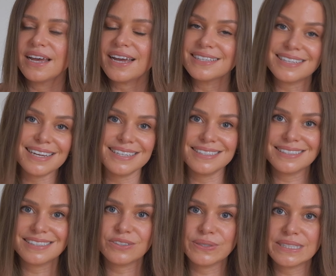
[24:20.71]
Anxiety
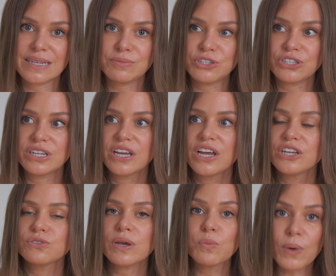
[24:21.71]
is no exception.
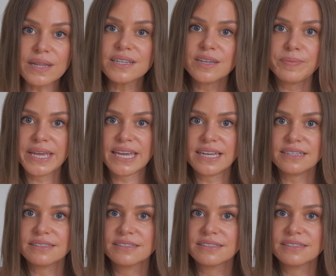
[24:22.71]
So I welcome it in.